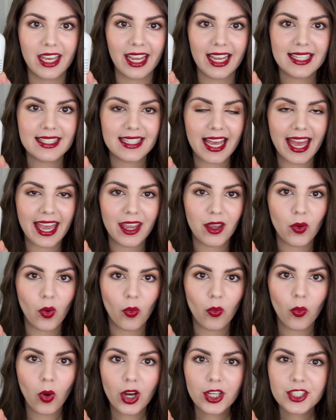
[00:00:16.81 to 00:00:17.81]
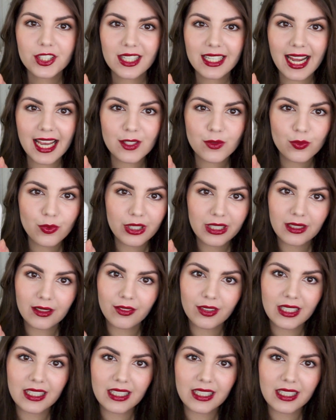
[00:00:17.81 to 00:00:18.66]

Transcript: It's a wash that has really,